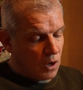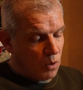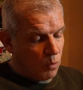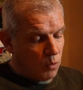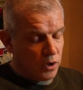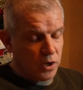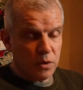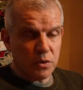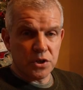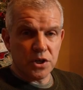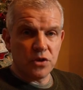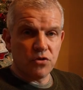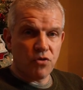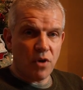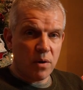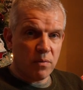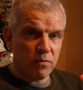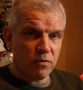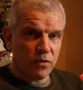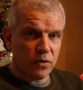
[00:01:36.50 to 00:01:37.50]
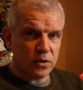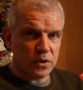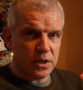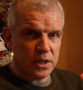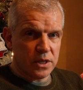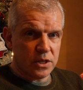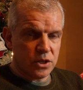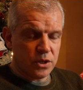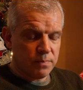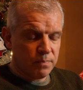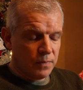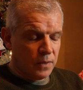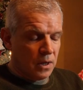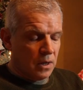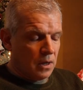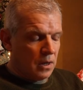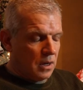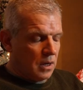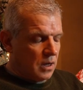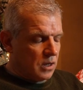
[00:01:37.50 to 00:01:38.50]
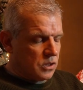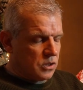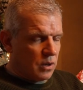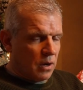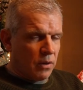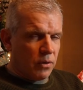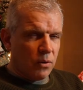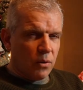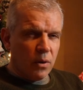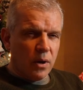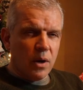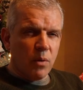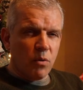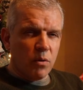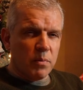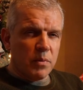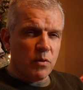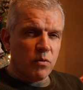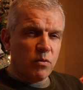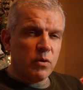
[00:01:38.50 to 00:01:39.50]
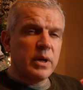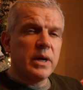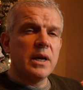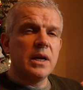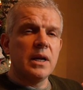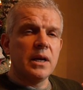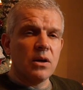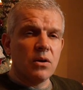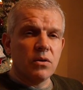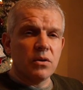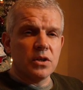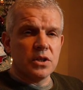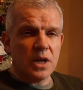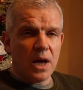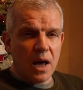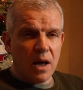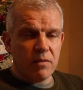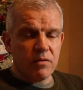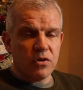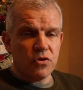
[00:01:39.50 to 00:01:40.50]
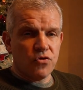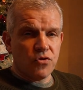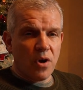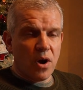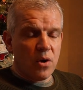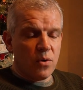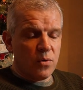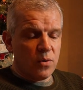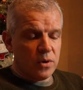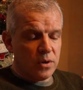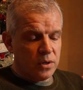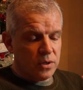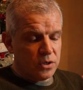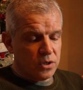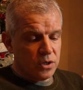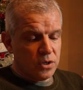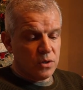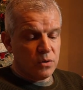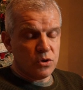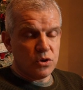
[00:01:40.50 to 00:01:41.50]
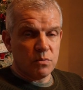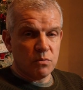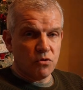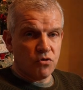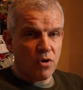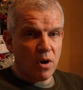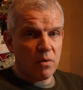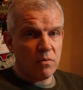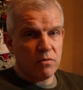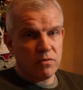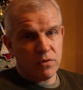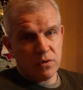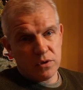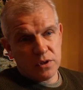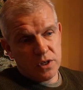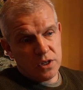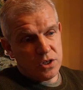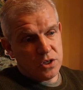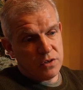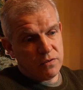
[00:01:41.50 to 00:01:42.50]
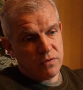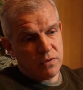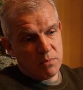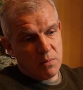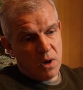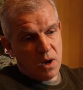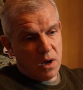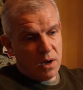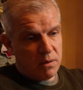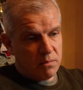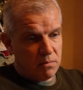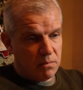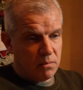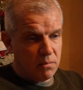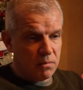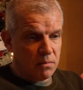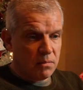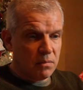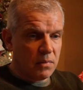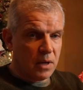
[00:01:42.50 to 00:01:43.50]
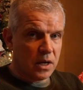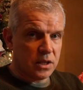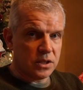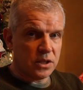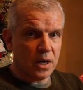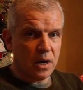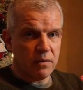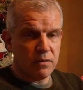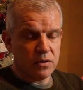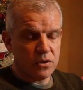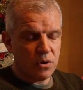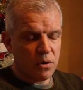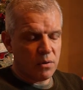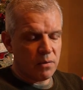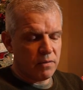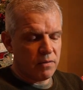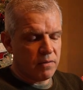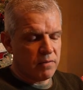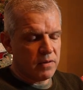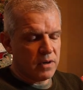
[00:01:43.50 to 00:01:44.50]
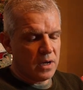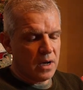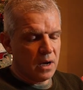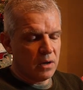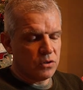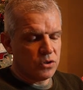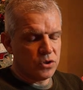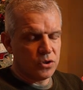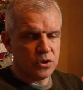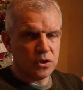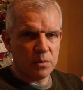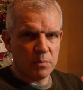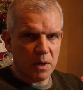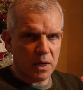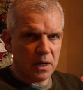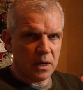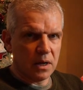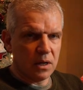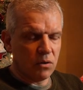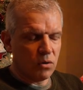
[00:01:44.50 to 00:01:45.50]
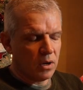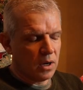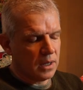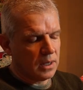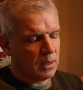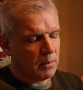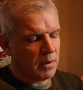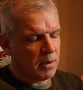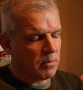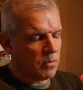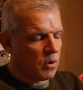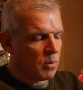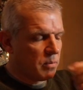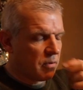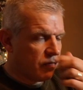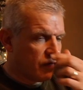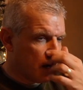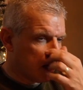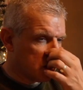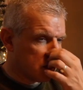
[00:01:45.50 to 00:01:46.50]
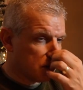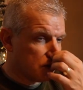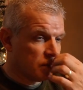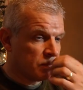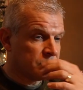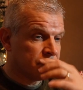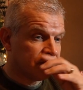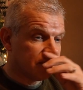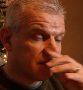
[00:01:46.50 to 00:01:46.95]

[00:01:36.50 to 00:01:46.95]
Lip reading: we're using drone footage, so I thought it would be really good to have a drone to do some drone footage for my landscape photography videos, just to make it look a little bit more professional.